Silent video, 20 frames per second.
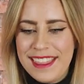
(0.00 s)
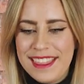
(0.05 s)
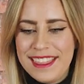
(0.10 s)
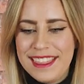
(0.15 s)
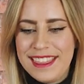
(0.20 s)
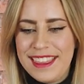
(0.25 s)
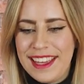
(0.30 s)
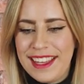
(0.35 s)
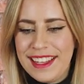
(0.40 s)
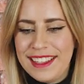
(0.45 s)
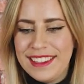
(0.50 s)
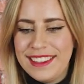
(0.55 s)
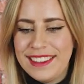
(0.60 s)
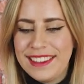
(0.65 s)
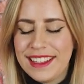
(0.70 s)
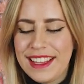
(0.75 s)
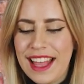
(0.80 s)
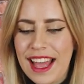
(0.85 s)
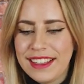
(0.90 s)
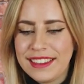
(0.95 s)
Then
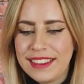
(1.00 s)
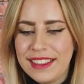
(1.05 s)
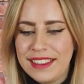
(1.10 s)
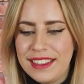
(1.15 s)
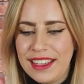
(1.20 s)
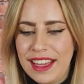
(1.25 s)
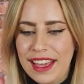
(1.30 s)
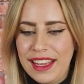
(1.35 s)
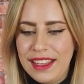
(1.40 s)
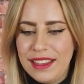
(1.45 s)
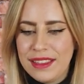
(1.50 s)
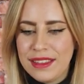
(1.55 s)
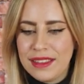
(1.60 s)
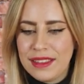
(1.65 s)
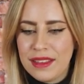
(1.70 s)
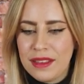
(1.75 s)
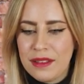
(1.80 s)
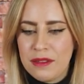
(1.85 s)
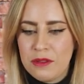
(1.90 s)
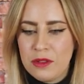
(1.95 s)
select the
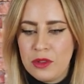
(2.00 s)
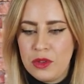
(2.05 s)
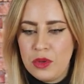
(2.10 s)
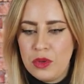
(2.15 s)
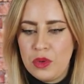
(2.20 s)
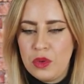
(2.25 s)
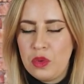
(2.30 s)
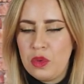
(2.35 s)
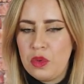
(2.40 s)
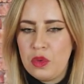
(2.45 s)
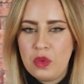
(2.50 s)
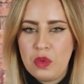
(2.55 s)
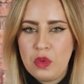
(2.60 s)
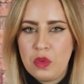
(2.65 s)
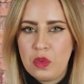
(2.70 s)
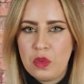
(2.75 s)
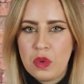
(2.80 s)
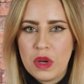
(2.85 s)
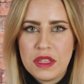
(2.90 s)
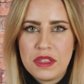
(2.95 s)
date to
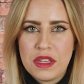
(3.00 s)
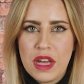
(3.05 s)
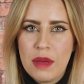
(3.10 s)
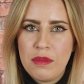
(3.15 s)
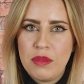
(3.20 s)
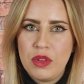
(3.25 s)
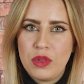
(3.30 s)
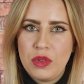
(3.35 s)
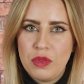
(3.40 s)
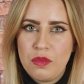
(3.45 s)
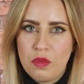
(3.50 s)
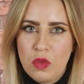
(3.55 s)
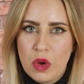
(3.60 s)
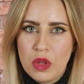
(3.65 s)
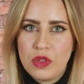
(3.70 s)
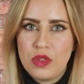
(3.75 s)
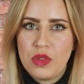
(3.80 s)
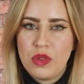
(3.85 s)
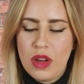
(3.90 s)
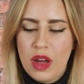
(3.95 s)
what time you
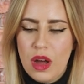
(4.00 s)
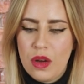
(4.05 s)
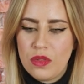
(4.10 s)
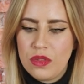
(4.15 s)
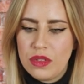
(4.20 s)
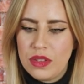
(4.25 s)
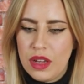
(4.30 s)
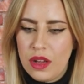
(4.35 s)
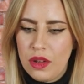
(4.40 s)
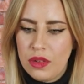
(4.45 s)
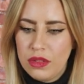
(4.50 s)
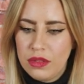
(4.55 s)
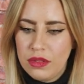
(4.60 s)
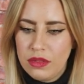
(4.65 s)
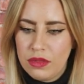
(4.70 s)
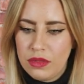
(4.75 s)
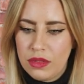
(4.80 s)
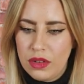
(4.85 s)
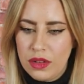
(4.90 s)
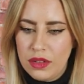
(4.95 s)
want to count down.
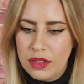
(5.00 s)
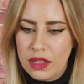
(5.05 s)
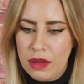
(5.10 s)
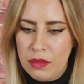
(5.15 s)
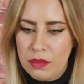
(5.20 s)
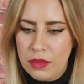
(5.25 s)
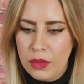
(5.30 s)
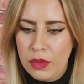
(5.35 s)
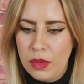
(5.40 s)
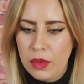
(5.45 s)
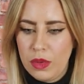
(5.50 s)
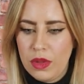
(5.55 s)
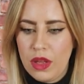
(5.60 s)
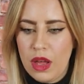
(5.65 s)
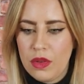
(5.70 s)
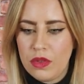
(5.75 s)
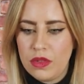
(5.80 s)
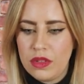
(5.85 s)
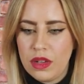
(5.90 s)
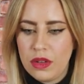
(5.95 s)
For example, we will
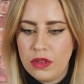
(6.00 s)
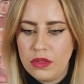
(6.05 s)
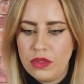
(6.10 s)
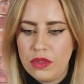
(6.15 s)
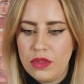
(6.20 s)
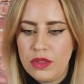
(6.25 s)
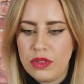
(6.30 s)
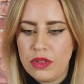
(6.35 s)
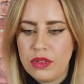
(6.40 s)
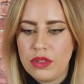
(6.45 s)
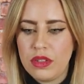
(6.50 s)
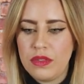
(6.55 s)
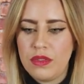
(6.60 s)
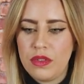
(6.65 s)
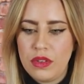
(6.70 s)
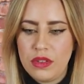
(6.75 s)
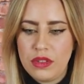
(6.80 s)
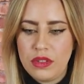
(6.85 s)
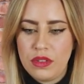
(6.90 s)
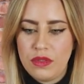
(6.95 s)
count down to
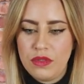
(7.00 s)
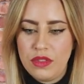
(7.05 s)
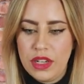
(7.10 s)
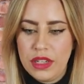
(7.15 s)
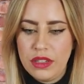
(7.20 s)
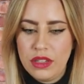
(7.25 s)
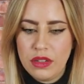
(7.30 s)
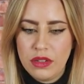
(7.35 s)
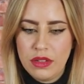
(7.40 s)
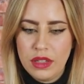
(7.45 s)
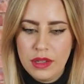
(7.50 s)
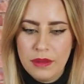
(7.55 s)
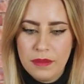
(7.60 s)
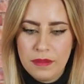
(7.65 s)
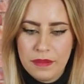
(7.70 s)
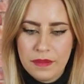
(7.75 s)
31st of January.